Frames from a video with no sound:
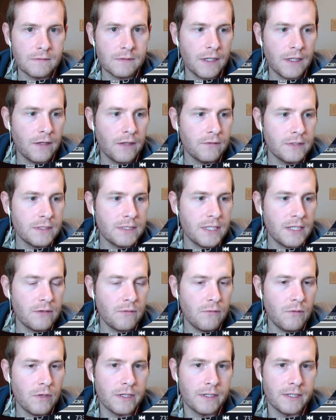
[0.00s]
I only
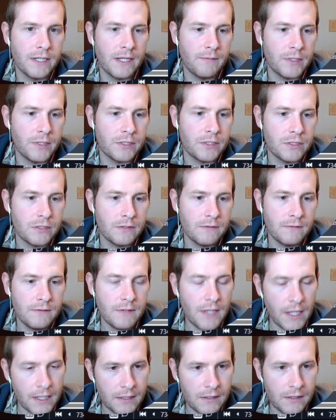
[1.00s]
take 1 damage.
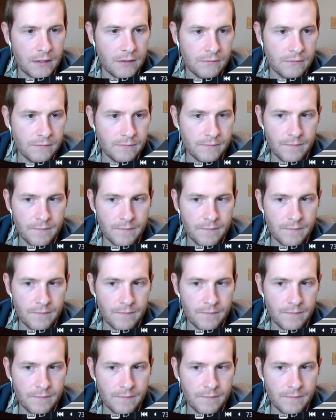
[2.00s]
Thank you.